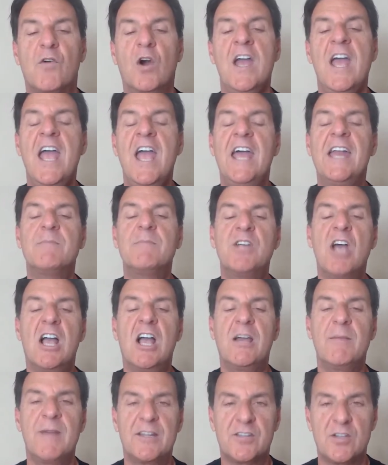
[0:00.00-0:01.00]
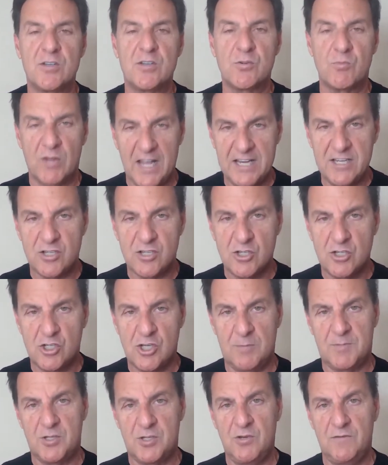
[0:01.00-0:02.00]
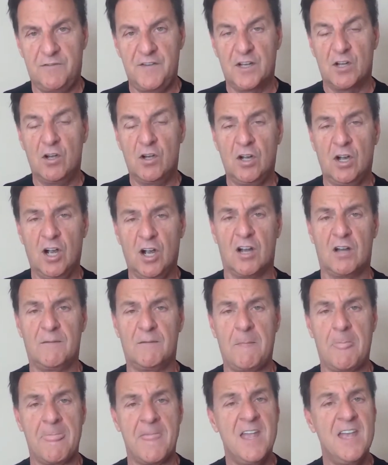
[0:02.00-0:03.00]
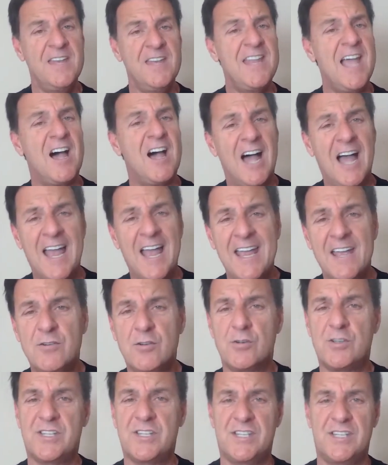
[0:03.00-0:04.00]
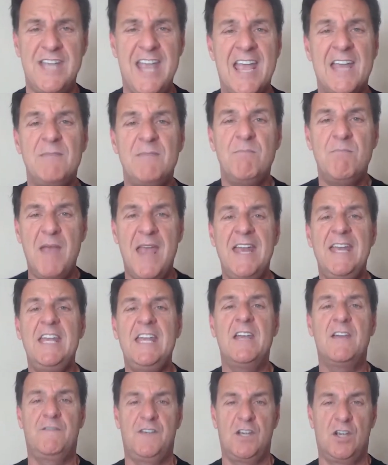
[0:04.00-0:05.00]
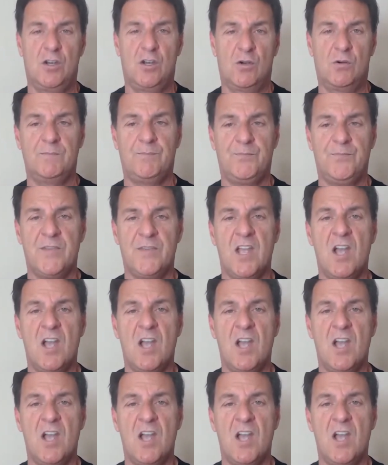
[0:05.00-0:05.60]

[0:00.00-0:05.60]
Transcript: for? And I'm talking about those relationships you feel hurt now, I understand many of you